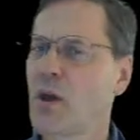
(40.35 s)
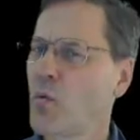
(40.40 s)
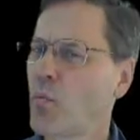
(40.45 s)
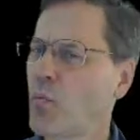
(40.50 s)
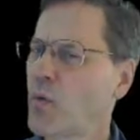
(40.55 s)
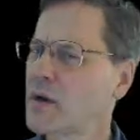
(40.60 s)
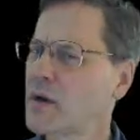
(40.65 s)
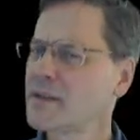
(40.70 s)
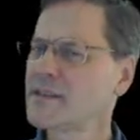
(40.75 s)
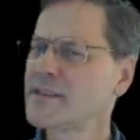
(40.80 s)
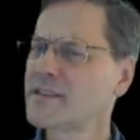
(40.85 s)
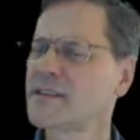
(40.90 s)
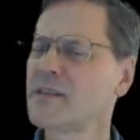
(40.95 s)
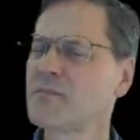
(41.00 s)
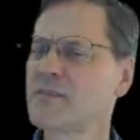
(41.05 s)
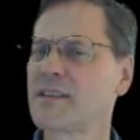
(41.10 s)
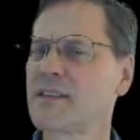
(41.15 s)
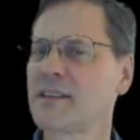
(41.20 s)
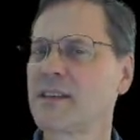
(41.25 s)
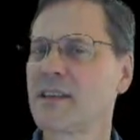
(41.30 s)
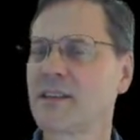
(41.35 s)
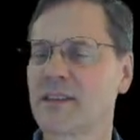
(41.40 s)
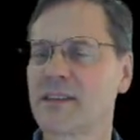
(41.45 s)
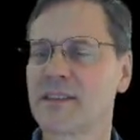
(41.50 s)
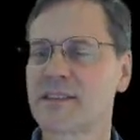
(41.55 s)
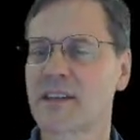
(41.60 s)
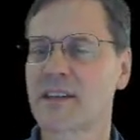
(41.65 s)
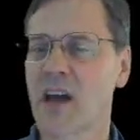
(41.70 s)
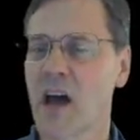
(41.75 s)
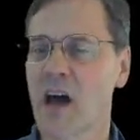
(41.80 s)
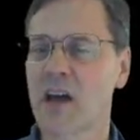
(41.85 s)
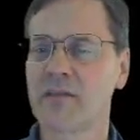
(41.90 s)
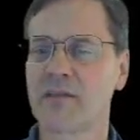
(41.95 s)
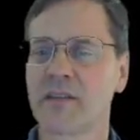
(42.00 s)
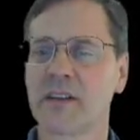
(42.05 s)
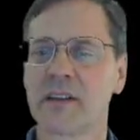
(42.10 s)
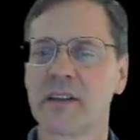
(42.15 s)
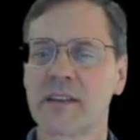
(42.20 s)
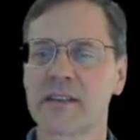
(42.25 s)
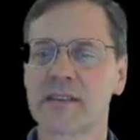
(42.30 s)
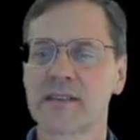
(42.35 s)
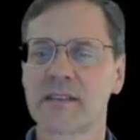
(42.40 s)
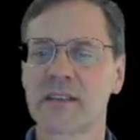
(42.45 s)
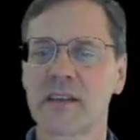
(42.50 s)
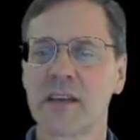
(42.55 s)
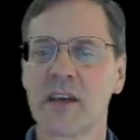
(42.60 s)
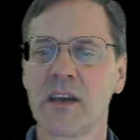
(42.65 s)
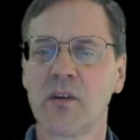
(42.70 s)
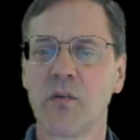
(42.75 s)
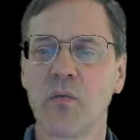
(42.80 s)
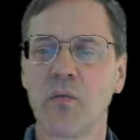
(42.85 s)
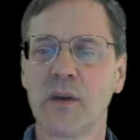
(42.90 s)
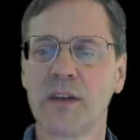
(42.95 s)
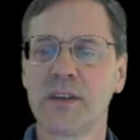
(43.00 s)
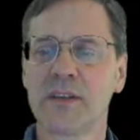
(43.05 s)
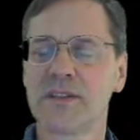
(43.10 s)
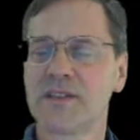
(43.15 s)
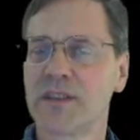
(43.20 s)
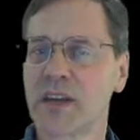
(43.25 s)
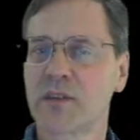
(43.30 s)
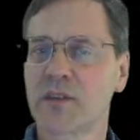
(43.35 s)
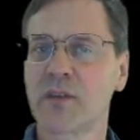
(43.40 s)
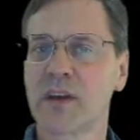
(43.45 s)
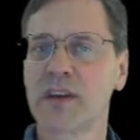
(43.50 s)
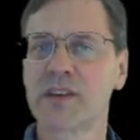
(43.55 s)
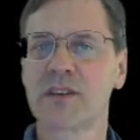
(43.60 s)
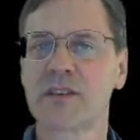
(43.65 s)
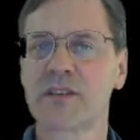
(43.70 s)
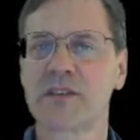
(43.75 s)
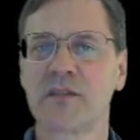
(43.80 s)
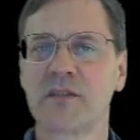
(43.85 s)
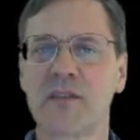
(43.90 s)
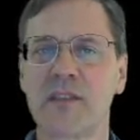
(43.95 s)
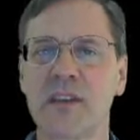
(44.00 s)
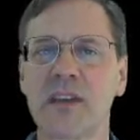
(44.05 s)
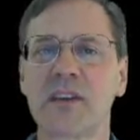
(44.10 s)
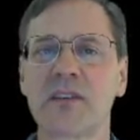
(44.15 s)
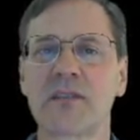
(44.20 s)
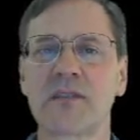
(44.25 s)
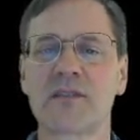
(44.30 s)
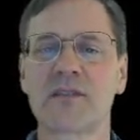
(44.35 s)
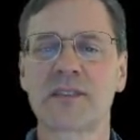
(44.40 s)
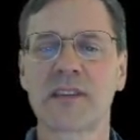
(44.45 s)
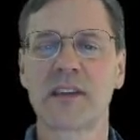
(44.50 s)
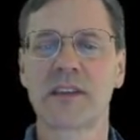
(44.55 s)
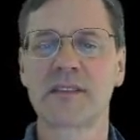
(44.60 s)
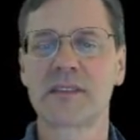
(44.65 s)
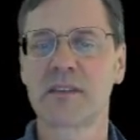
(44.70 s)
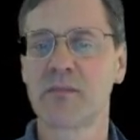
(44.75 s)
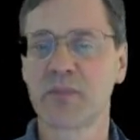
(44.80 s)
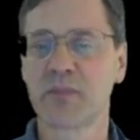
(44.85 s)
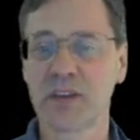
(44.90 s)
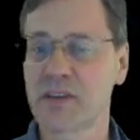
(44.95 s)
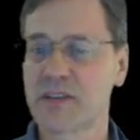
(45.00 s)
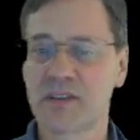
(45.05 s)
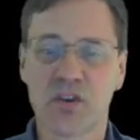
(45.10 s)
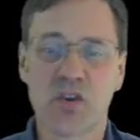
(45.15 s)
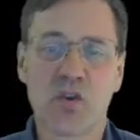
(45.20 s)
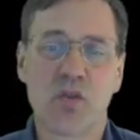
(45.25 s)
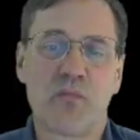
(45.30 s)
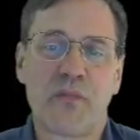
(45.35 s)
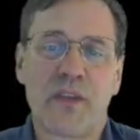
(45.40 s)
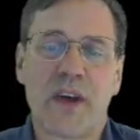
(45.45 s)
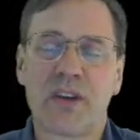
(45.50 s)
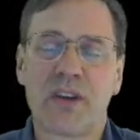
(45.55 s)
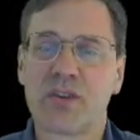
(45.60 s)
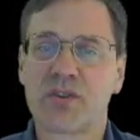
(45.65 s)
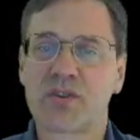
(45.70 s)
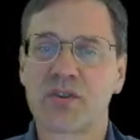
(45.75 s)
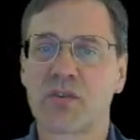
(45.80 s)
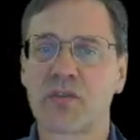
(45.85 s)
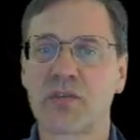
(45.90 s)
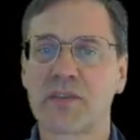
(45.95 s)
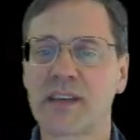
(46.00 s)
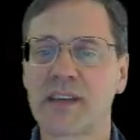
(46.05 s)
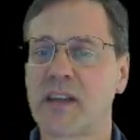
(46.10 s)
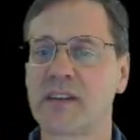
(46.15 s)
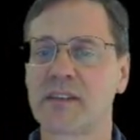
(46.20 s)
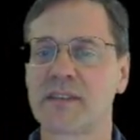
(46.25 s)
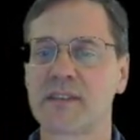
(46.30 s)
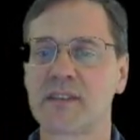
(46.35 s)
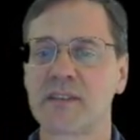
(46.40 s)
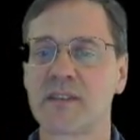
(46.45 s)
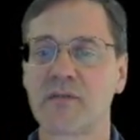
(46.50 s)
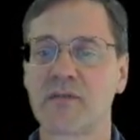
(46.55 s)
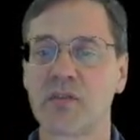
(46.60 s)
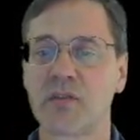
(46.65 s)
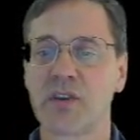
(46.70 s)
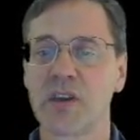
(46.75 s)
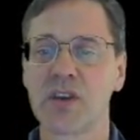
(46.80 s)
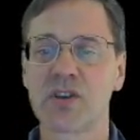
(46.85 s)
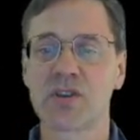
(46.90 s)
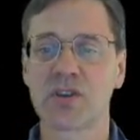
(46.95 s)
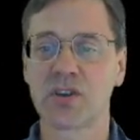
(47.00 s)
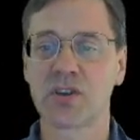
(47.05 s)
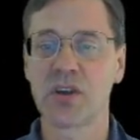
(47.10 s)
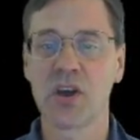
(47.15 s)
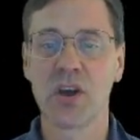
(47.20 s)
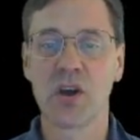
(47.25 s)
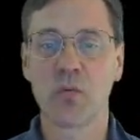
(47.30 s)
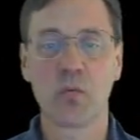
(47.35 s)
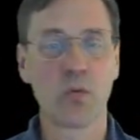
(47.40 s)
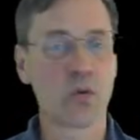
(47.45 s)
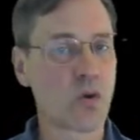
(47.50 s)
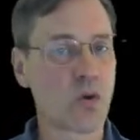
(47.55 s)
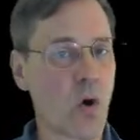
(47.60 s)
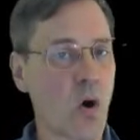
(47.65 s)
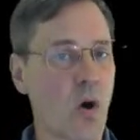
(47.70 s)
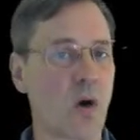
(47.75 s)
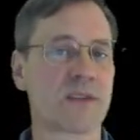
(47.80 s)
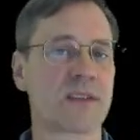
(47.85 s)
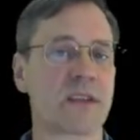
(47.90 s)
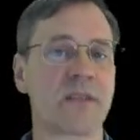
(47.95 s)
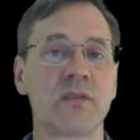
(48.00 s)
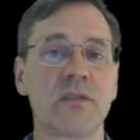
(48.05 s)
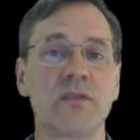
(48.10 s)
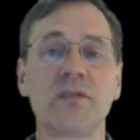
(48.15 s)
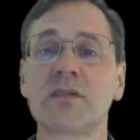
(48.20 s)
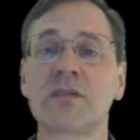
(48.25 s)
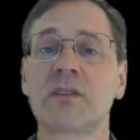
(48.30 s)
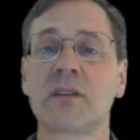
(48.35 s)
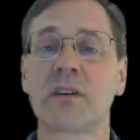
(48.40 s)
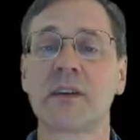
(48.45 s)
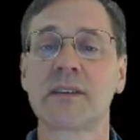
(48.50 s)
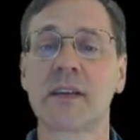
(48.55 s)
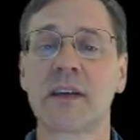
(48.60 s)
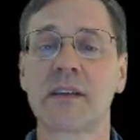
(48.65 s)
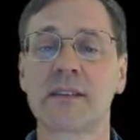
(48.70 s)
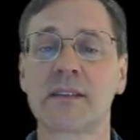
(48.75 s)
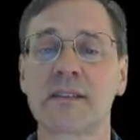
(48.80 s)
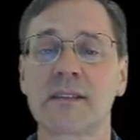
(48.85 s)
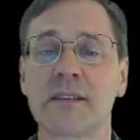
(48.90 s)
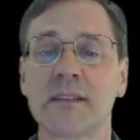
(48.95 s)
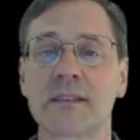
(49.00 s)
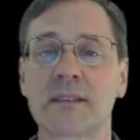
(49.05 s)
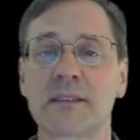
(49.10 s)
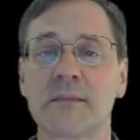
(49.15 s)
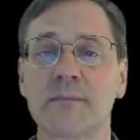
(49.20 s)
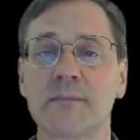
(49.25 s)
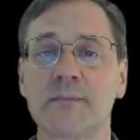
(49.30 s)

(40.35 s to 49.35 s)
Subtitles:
Where did Simpson get this confidence when generations of thinkers had simply assumed that internal tendencies of variation would cause evolutionary tendencies?